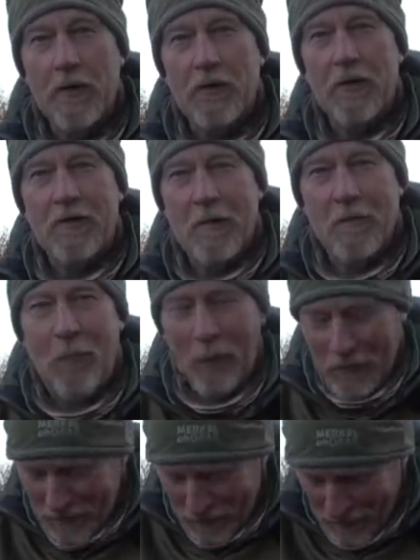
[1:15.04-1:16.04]
interesting
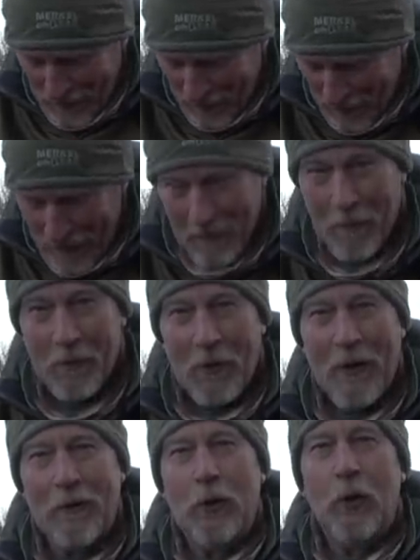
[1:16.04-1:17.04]
pulling the trigger but anyway we're
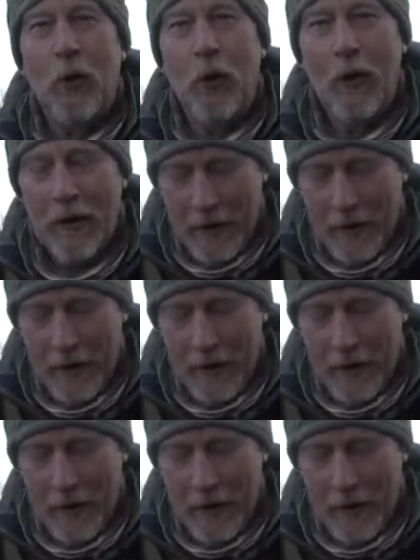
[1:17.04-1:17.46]
going to have a go.